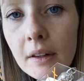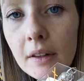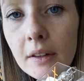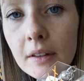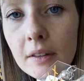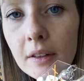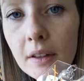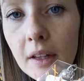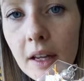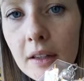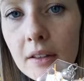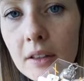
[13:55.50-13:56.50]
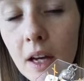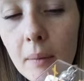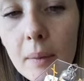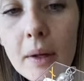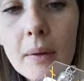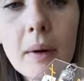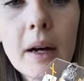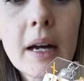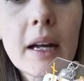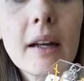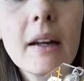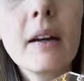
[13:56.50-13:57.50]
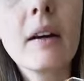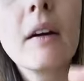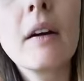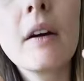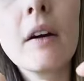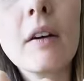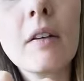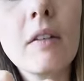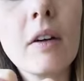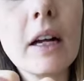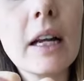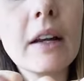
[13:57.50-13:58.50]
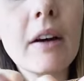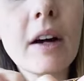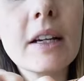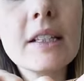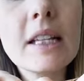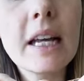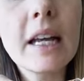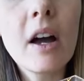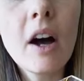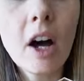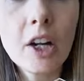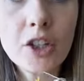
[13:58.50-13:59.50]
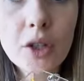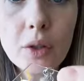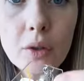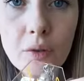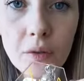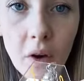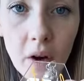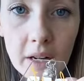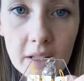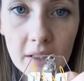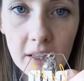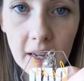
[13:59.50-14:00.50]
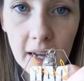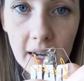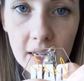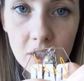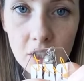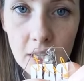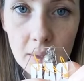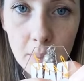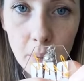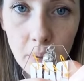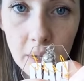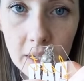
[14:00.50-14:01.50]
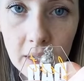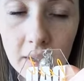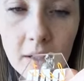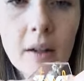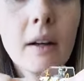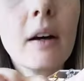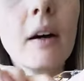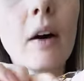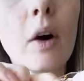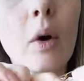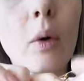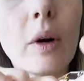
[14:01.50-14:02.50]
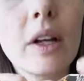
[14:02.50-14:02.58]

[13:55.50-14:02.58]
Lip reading: So that's coming away really nicely. I do find that actually putting, oh, can you